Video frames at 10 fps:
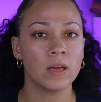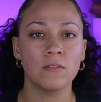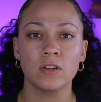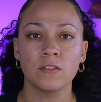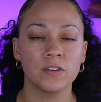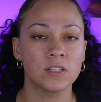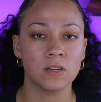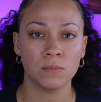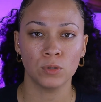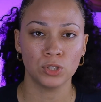Even if it's an
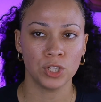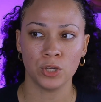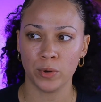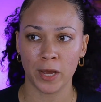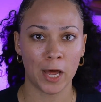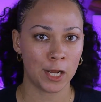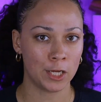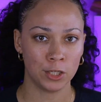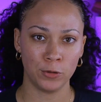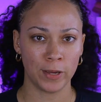emoji, you ain't
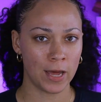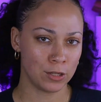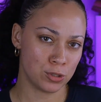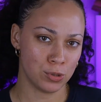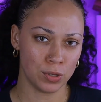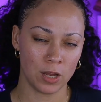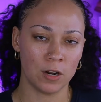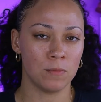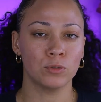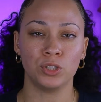gotta talk,
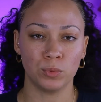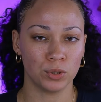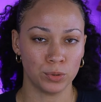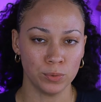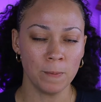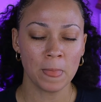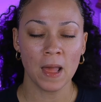an emoji will do.